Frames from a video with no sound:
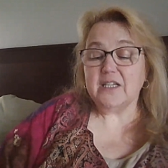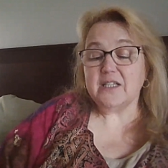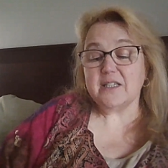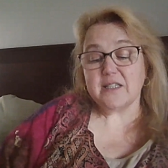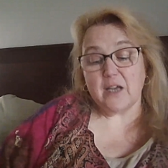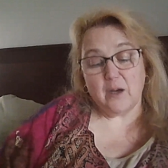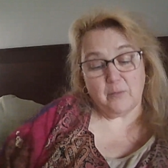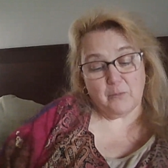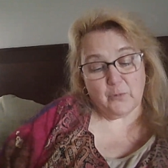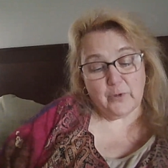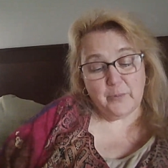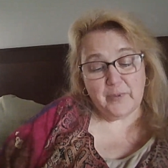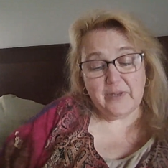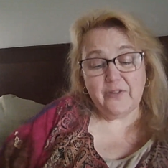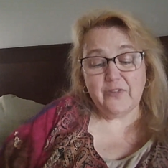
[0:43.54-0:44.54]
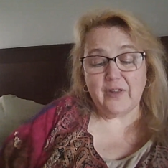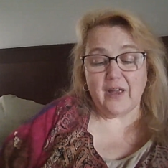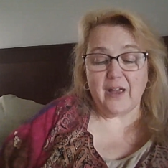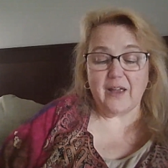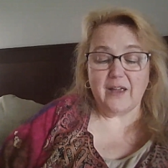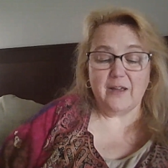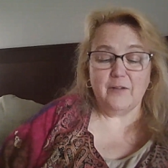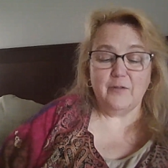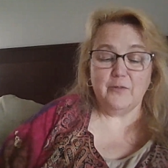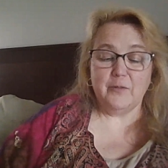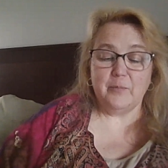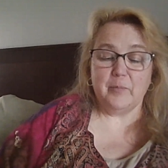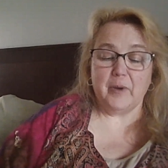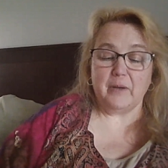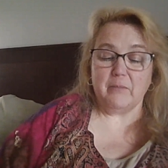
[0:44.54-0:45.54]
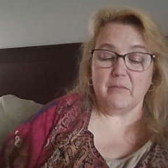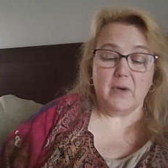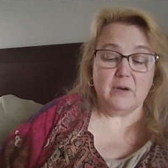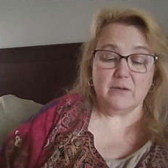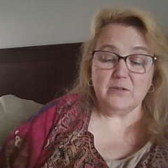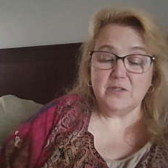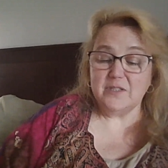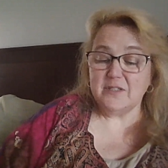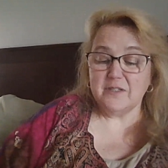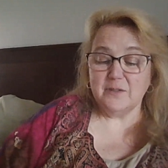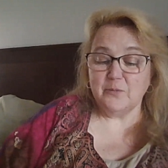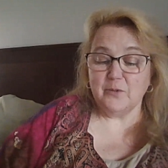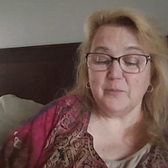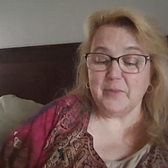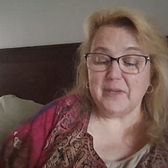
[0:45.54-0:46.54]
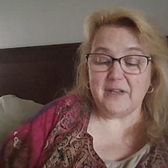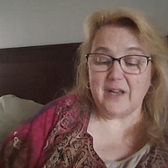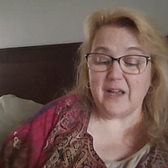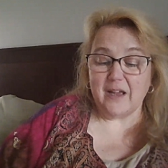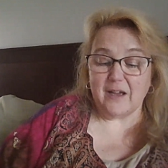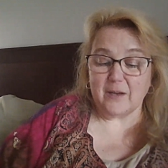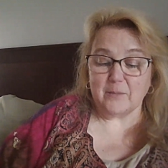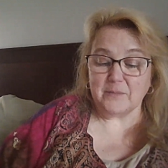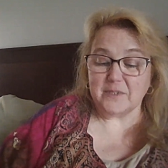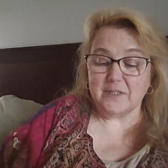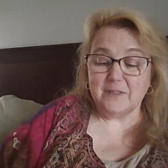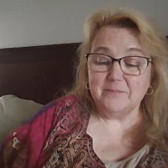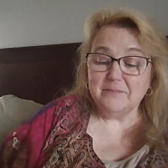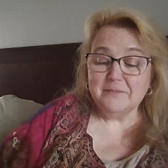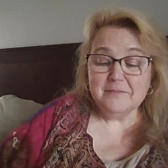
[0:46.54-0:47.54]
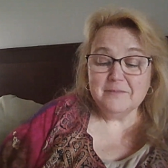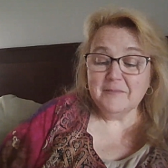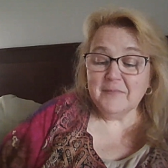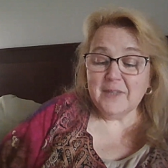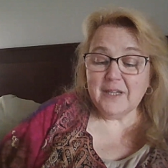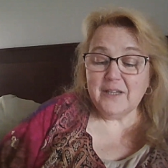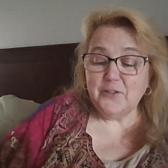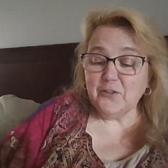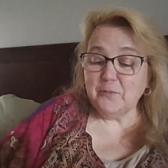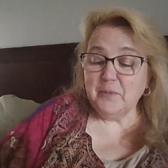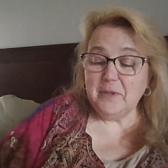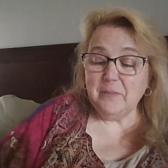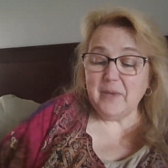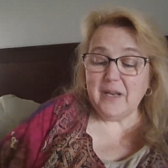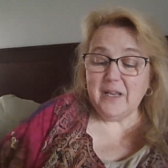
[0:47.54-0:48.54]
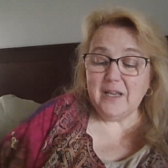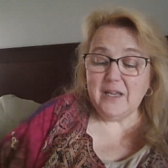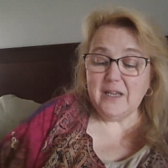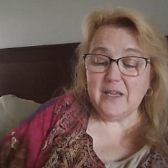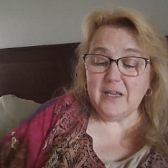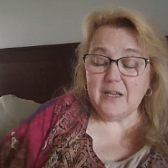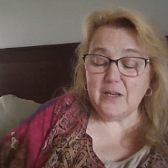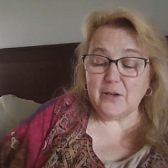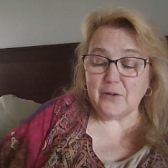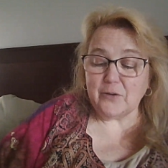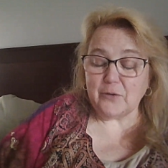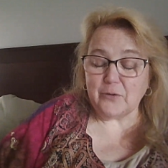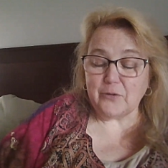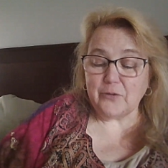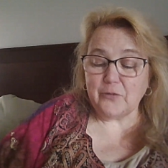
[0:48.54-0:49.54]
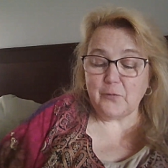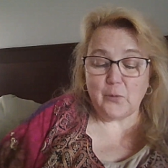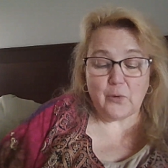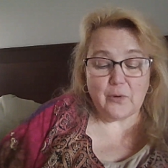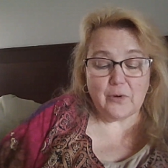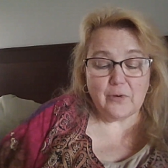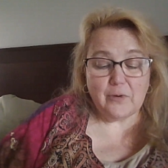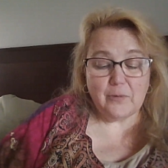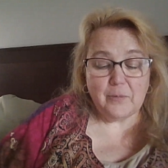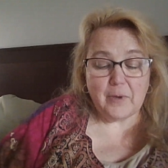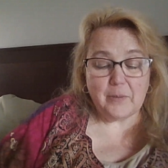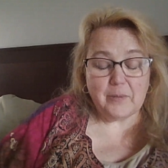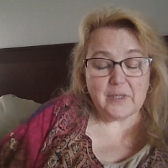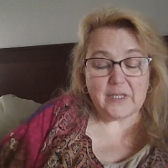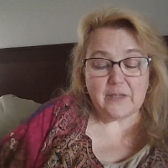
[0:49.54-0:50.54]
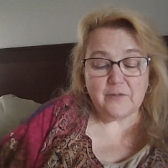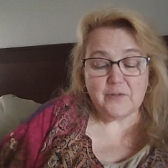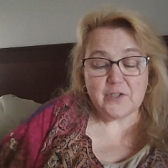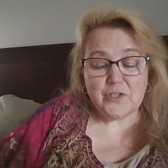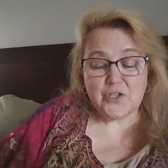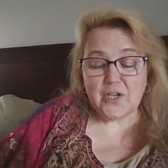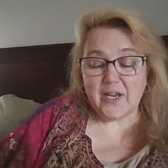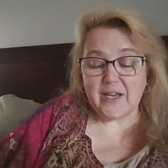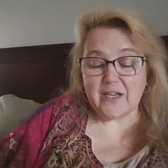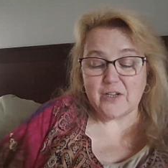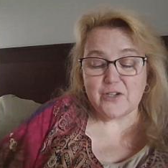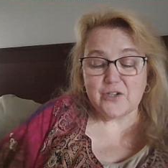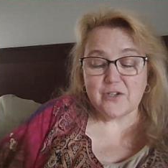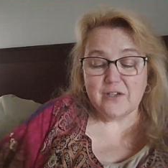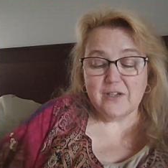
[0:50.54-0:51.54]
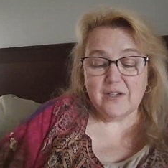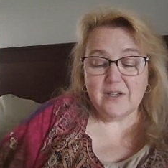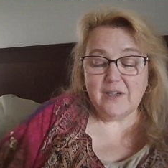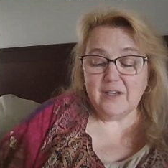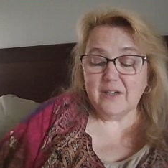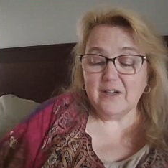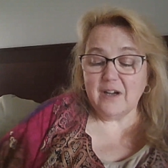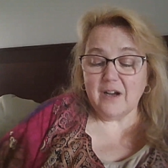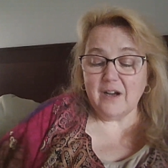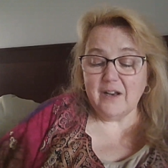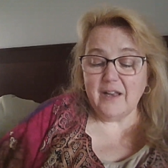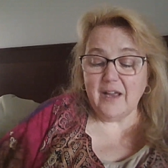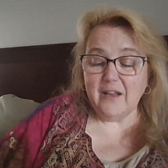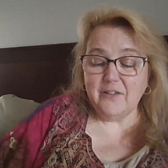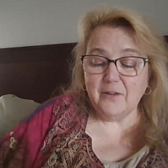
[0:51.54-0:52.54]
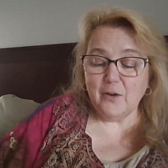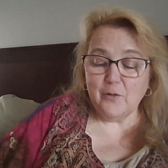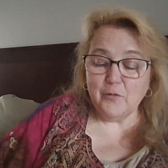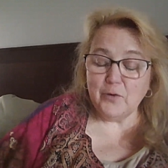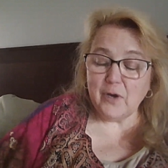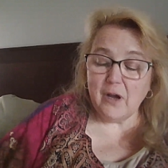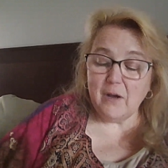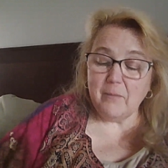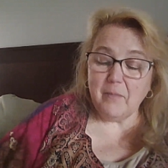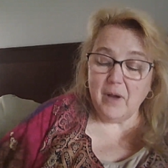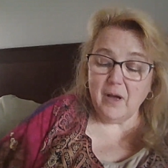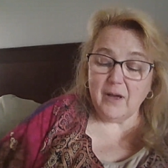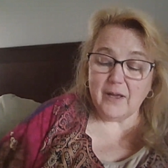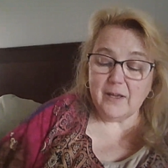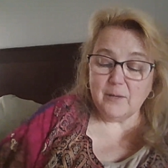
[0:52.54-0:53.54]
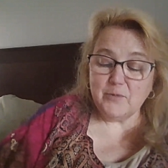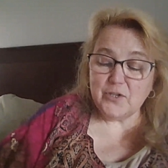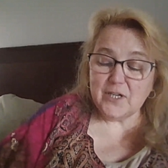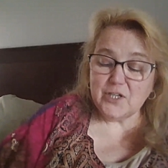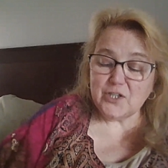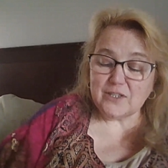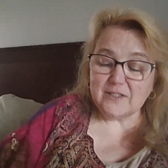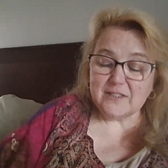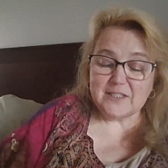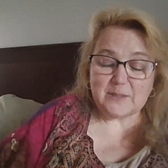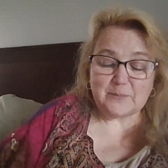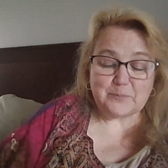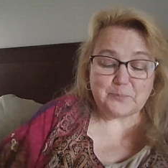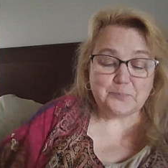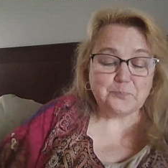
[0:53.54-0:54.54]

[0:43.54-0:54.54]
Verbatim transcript: some would be saved, but most would be damned. It took me many years for my belief to change. God had to overcome my objections.